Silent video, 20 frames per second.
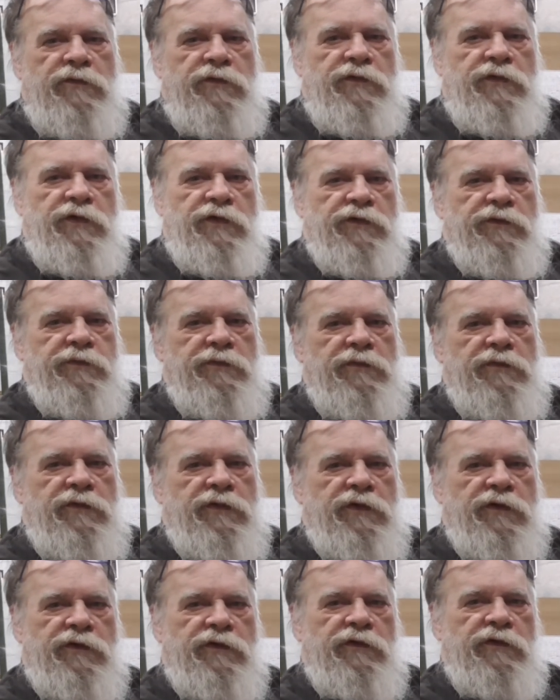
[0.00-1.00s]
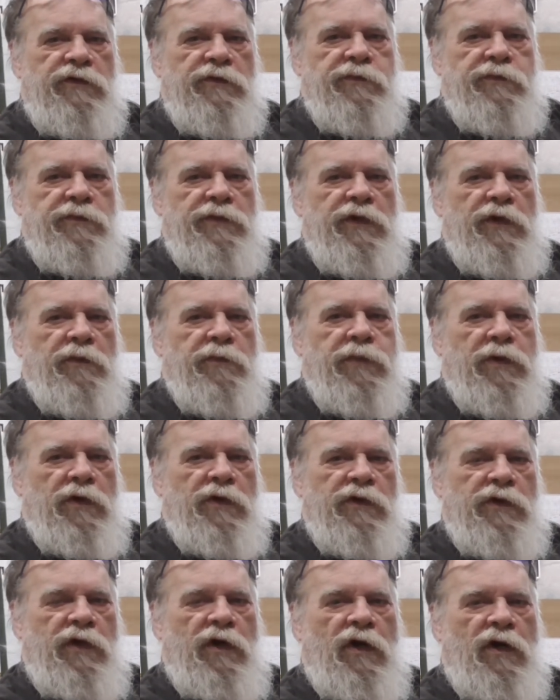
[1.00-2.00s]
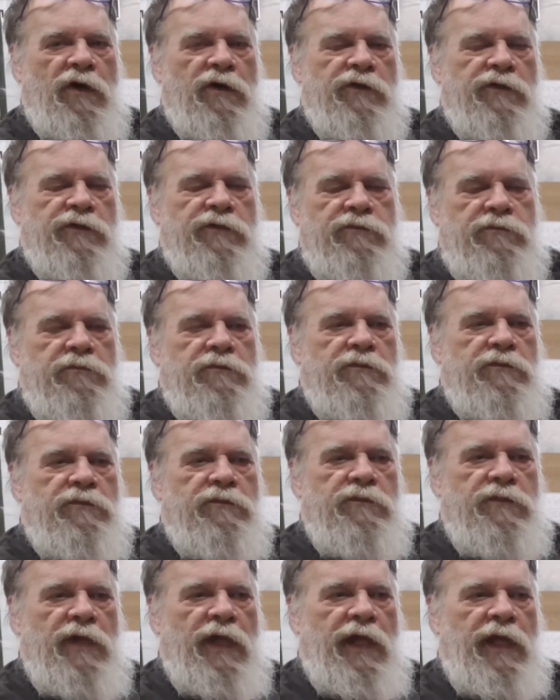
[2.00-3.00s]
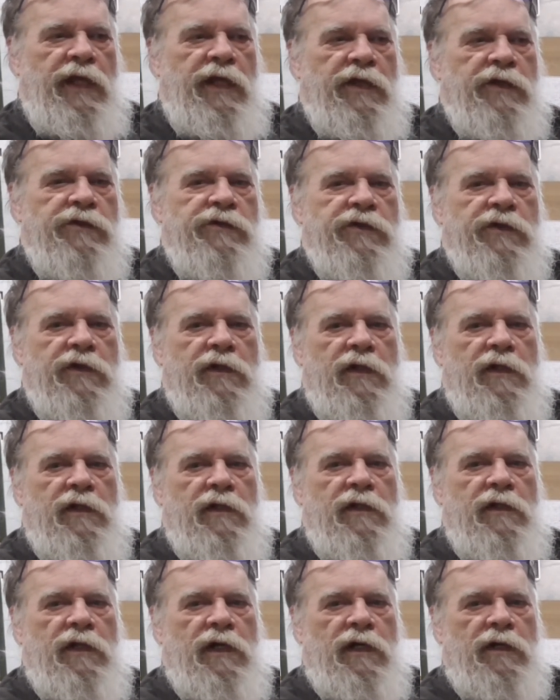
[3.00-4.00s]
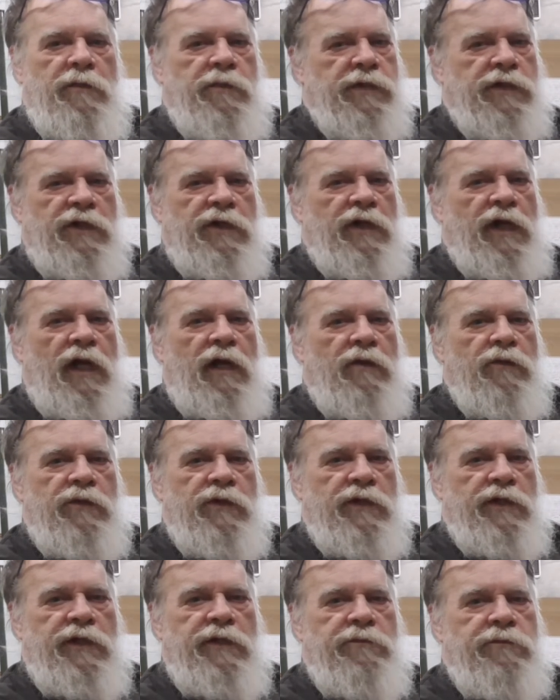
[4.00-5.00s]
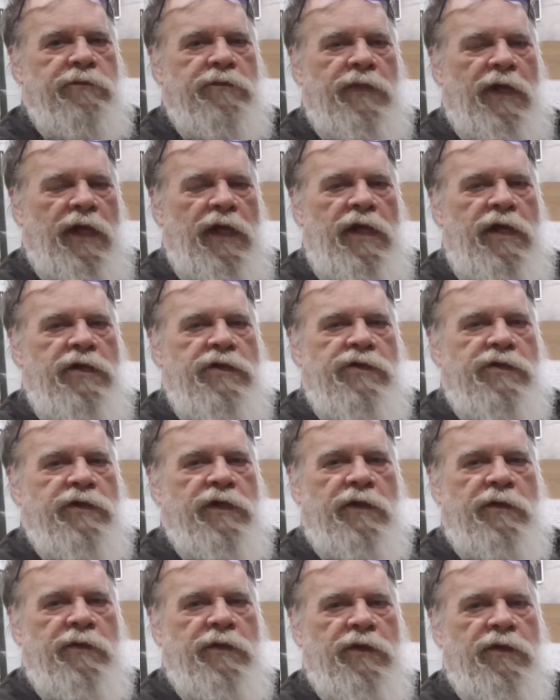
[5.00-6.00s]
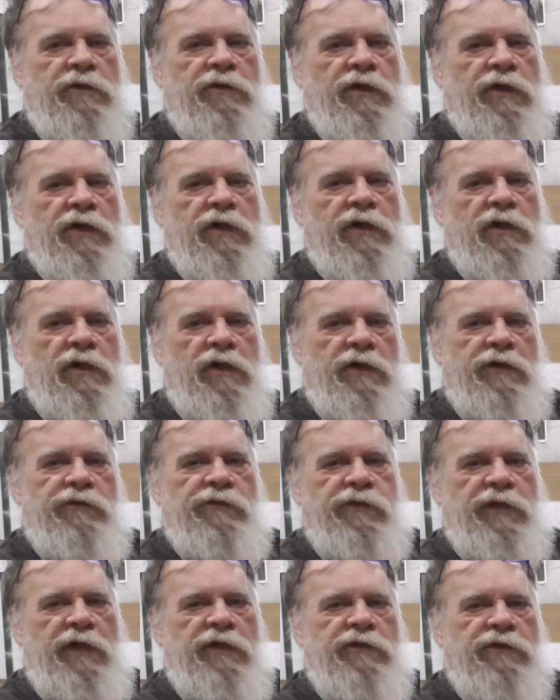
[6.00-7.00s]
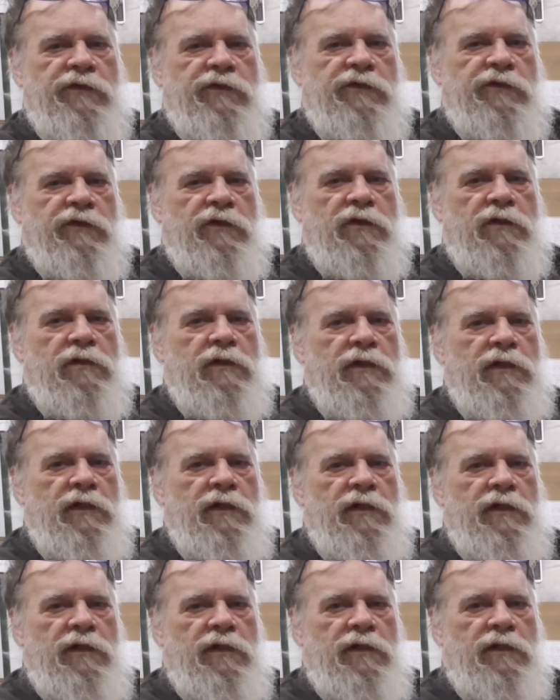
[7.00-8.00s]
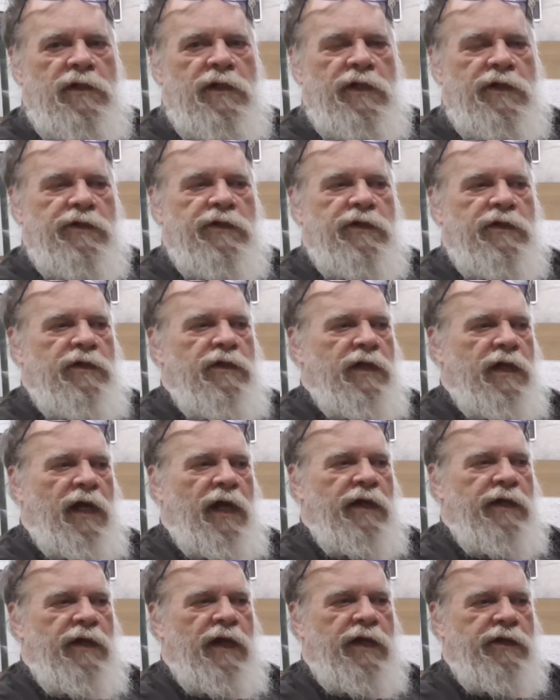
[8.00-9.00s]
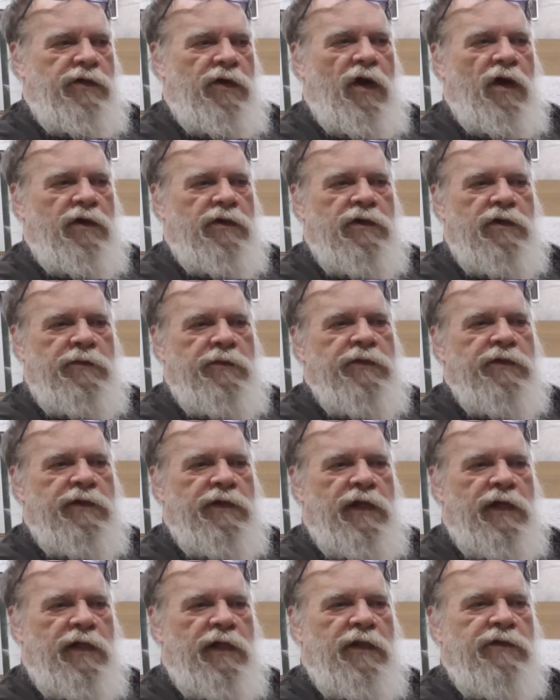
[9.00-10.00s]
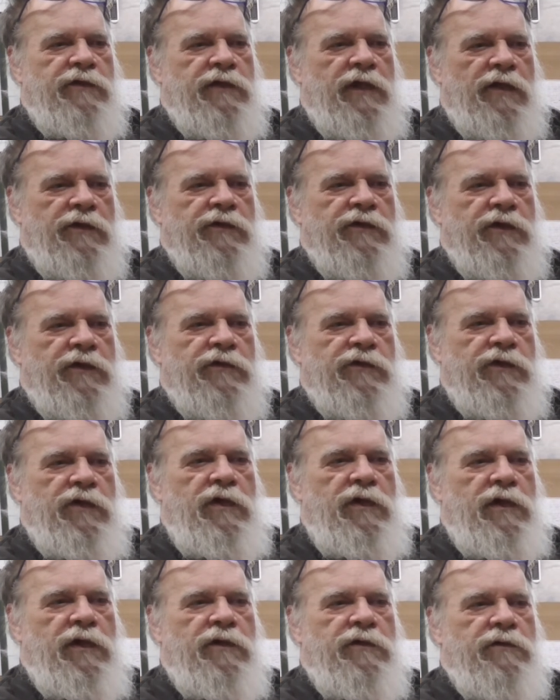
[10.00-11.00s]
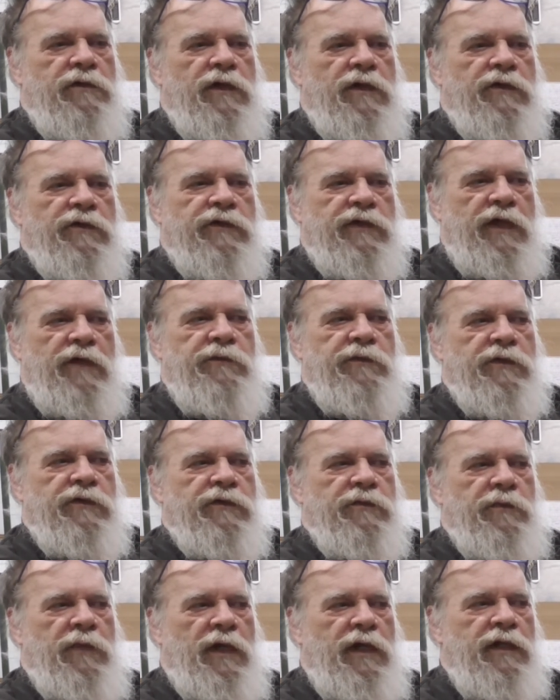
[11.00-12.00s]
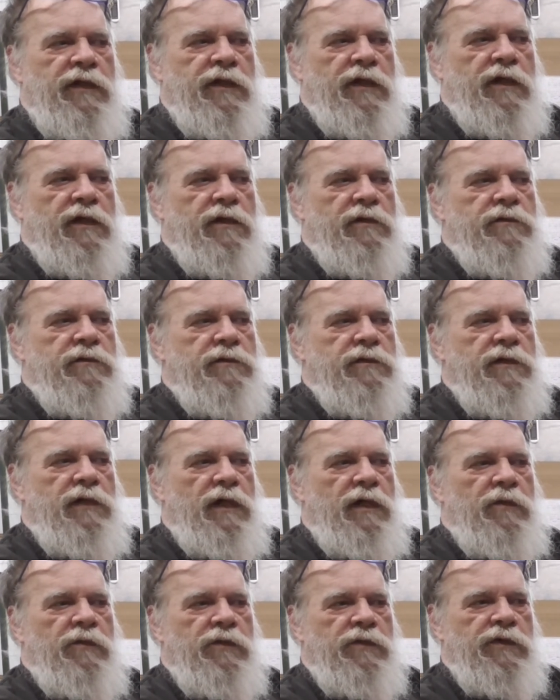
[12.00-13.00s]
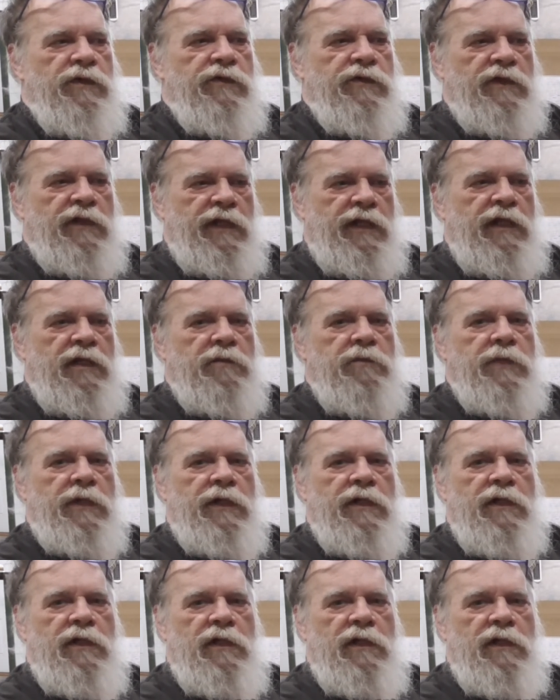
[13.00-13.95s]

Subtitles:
just as part of the car's age. But they're not really aged. I mean, they're good-looking faces. So he said, the guy I talked to him said, "Yeah, that's good. It saves you some money there, and we'll just clean them and